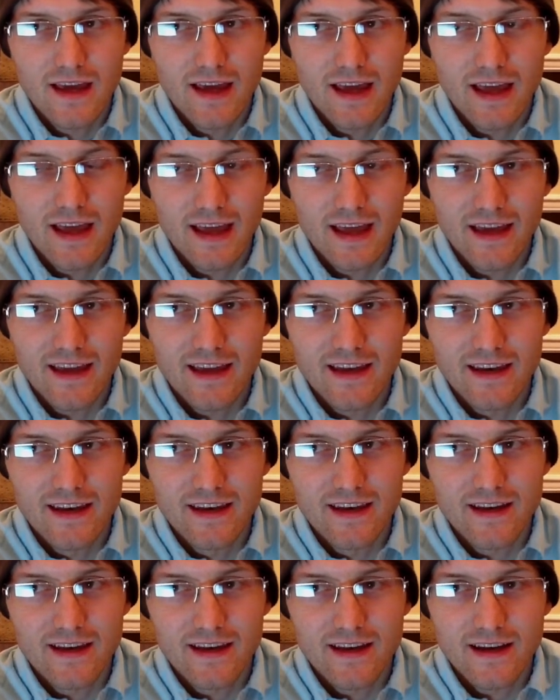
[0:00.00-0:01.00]
and
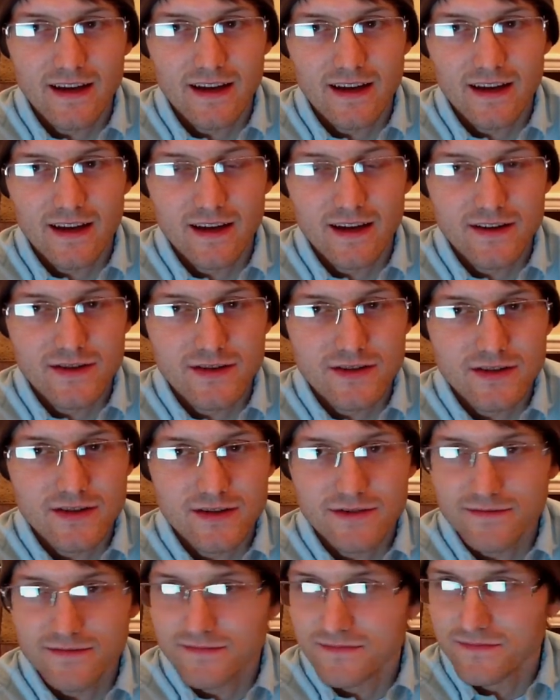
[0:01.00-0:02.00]

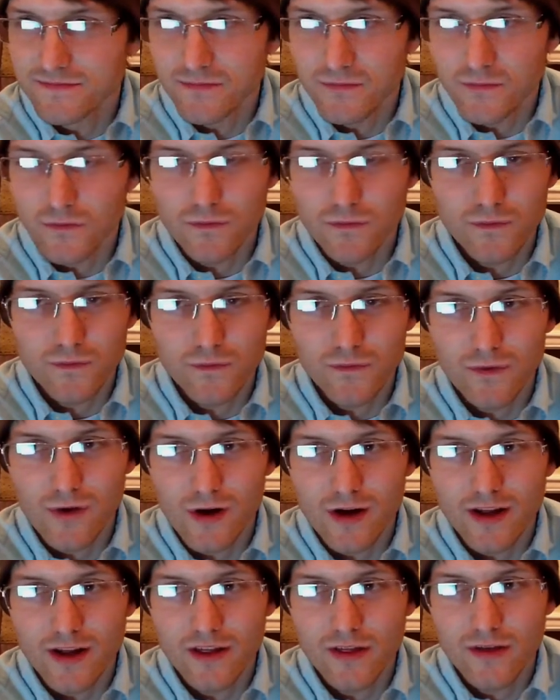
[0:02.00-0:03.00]
just
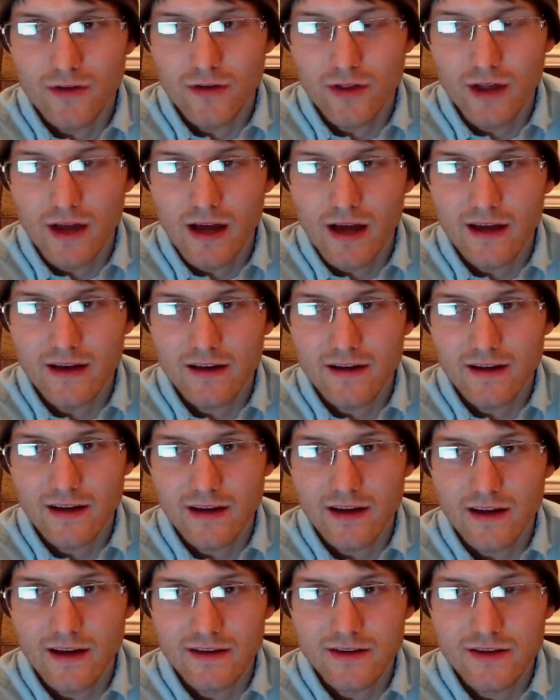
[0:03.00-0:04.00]
walking through that
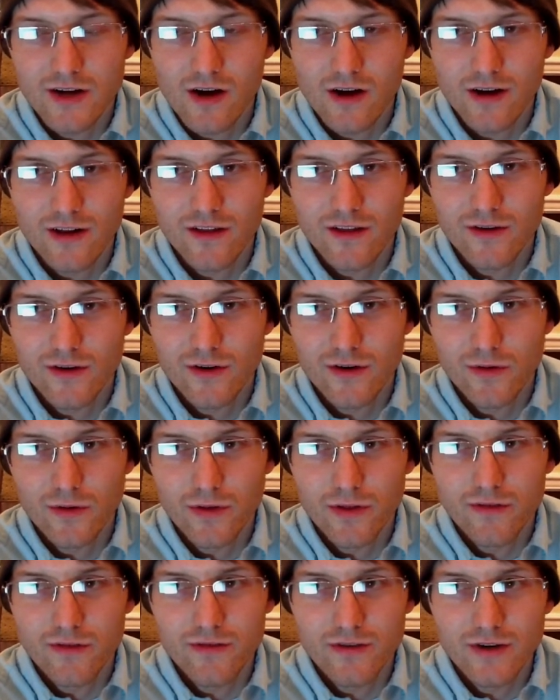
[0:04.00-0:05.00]
and talking through it
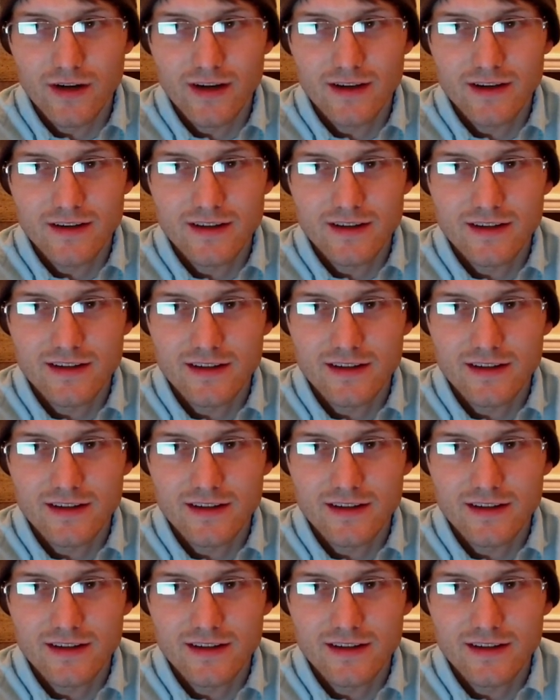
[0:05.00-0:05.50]
with a friend.